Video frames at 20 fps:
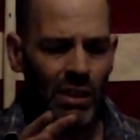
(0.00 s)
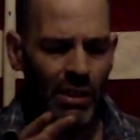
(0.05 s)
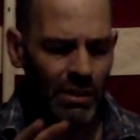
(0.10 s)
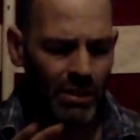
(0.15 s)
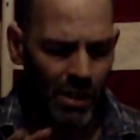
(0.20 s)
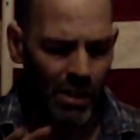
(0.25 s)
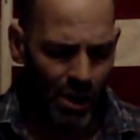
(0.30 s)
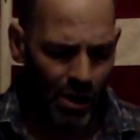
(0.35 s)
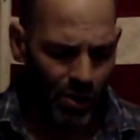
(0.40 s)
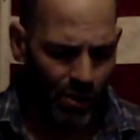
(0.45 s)

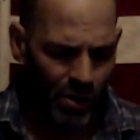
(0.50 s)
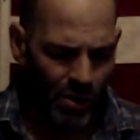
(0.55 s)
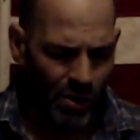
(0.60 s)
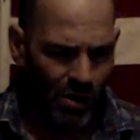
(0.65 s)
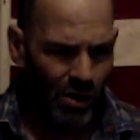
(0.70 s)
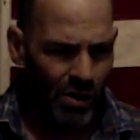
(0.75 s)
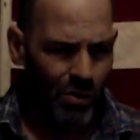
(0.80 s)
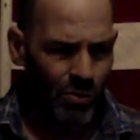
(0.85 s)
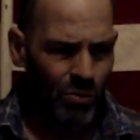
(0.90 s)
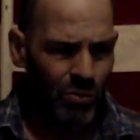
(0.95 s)
No,
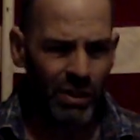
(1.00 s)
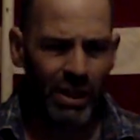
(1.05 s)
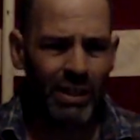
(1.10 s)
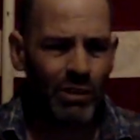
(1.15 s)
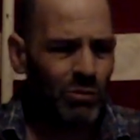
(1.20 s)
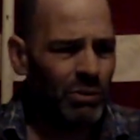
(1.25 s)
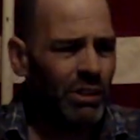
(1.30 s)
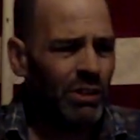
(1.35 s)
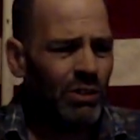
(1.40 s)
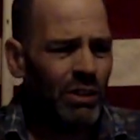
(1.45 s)
like
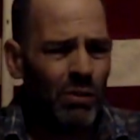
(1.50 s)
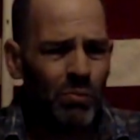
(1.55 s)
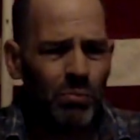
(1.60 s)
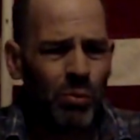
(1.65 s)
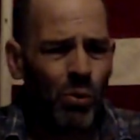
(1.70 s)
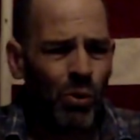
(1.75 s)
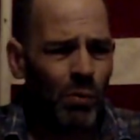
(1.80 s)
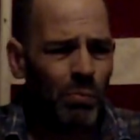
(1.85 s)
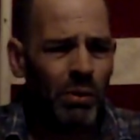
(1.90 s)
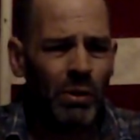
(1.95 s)
when you get
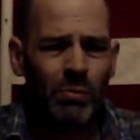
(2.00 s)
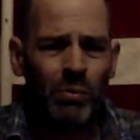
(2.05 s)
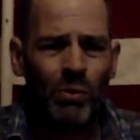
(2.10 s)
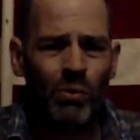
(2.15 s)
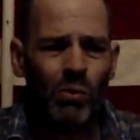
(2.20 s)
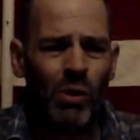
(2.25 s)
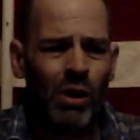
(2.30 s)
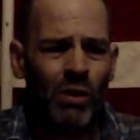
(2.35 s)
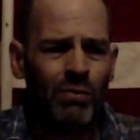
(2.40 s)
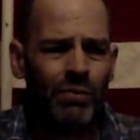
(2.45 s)
poor people
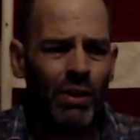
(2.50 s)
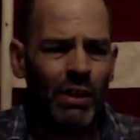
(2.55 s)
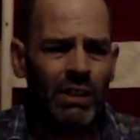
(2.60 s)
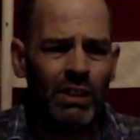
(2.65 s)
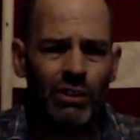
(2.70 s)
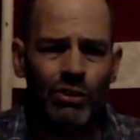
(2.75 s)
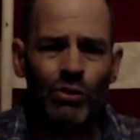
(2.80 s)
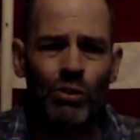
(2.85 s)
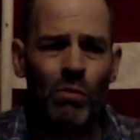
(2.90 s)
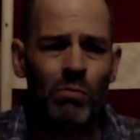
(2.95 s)
welfare,
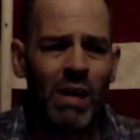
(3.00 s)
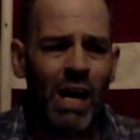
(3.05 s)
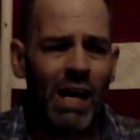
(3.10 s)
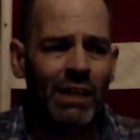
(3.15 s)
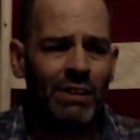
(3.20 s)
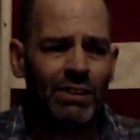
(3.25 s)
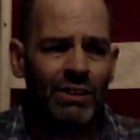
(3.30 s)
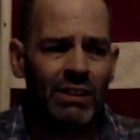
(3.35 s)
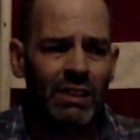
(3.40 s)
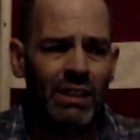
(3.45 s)
can you
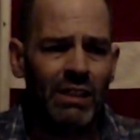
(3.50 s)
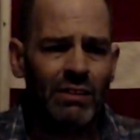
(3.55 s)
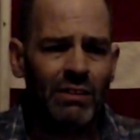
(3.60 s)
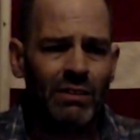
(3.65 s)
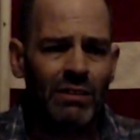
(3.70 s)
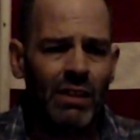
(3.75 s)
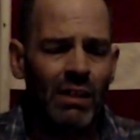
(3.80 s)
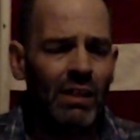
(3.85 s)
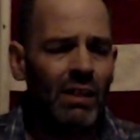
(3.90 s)
imagine this?